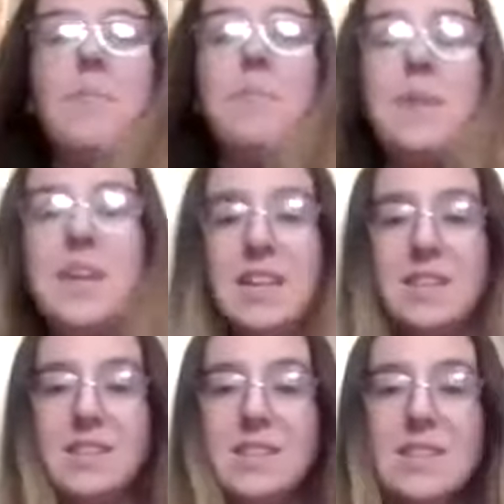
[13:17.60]

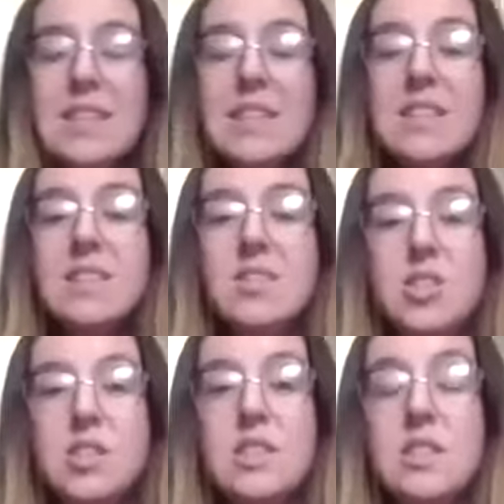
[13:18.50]
Because
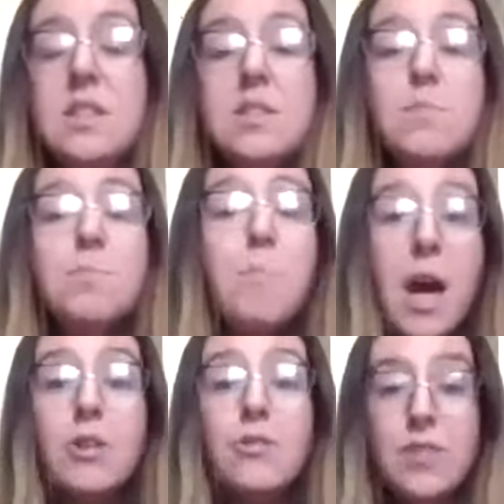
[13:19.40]
just
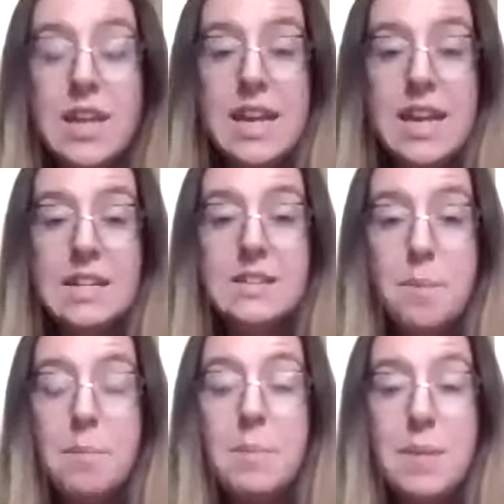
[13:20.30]
bottle feeding and
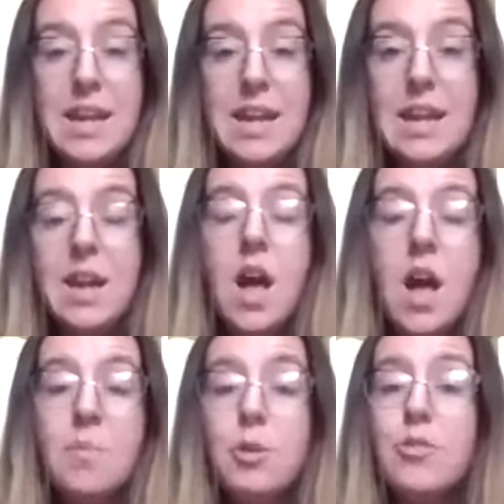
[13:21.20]
supplementing
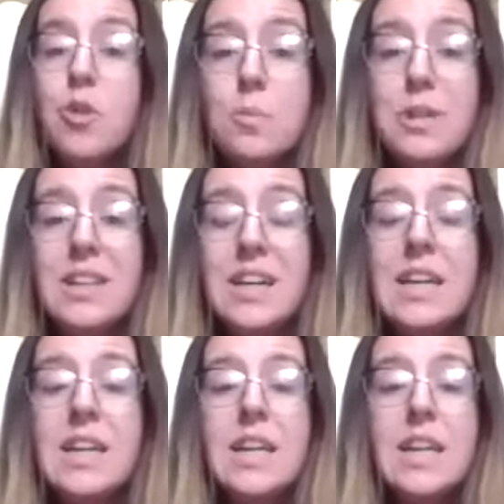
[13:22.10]
with formula,
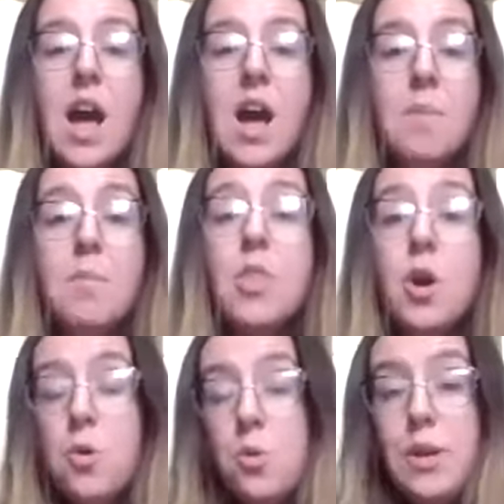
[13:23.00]

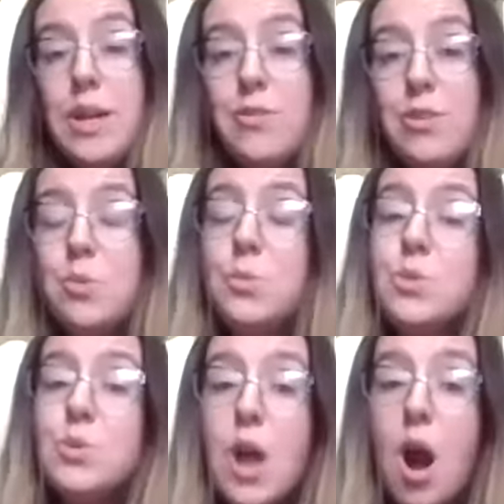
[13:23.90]
though if you
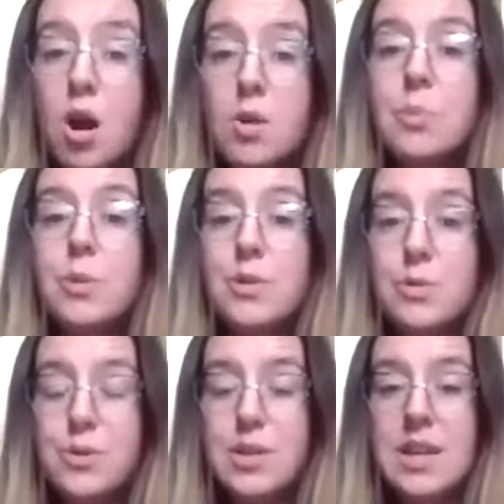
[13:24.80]
are
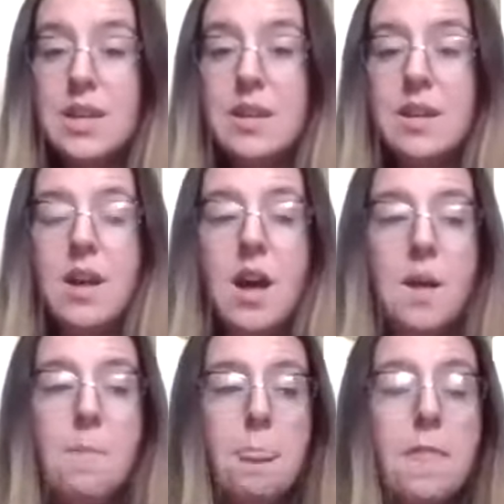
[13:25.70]
producing,
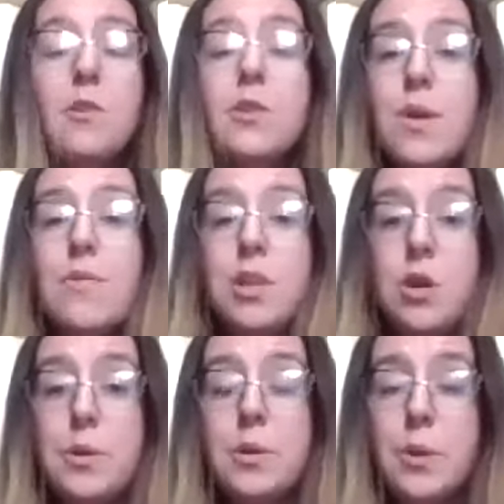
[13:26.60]
if you do have a low
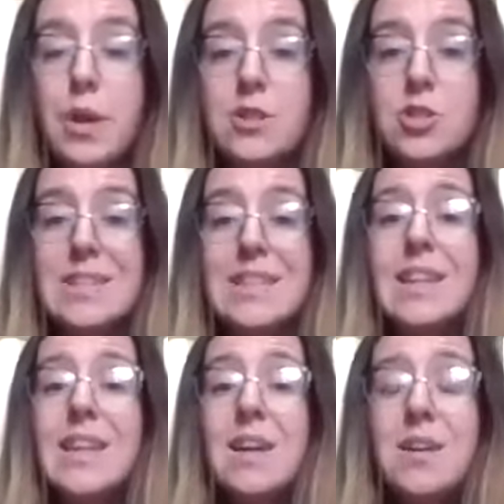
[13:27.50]
milk production,
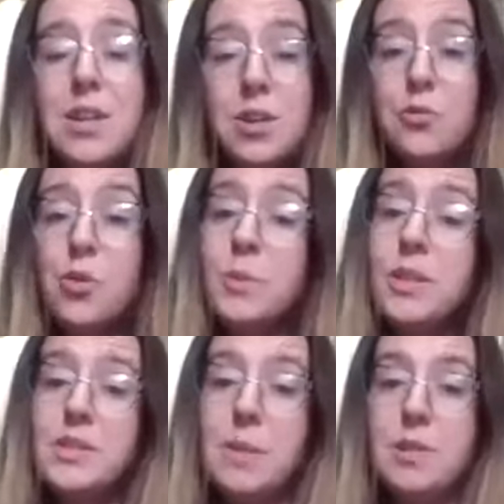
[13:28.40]

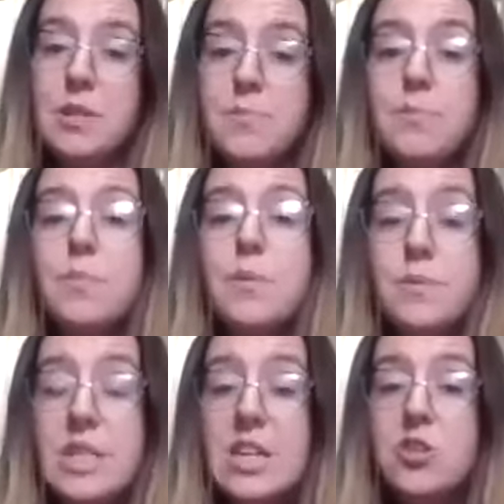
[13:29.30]
formula
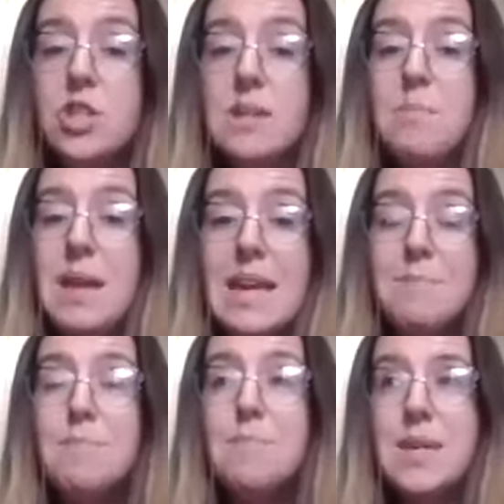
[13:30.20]
supplementation
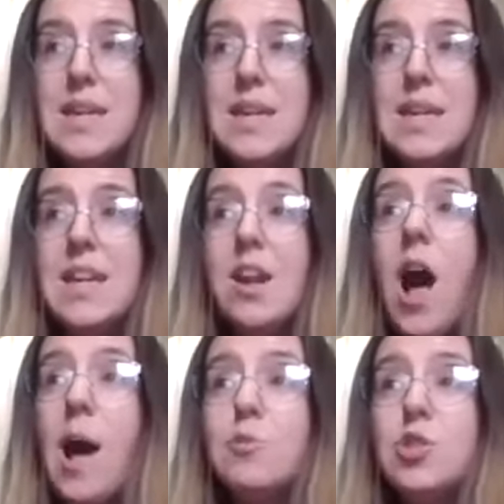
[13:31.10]
may be an
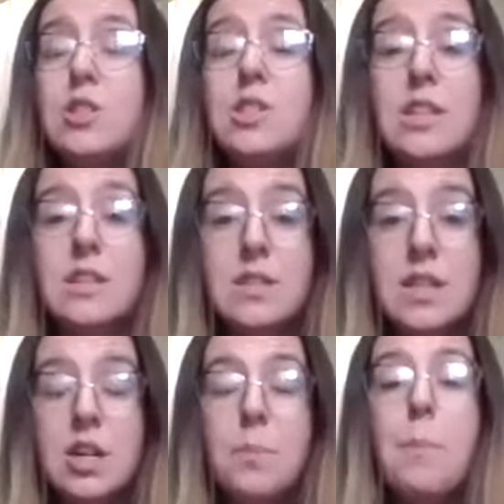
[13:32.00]
option to
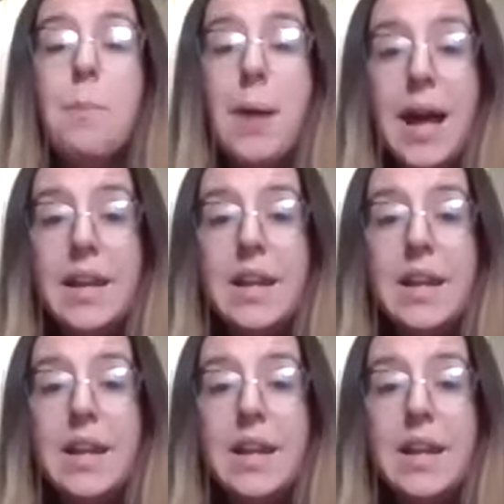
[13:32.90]
consider, but